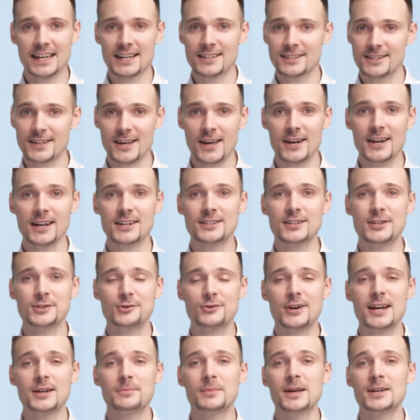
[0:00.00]
turning to
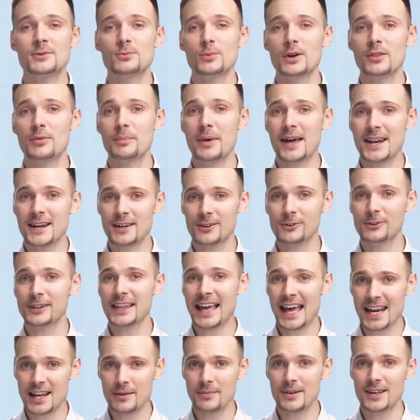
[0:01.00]
treatment with medical
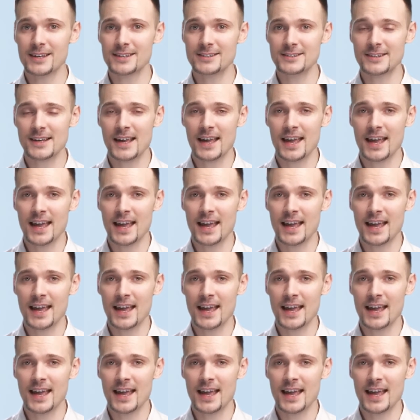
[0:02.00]
cannabis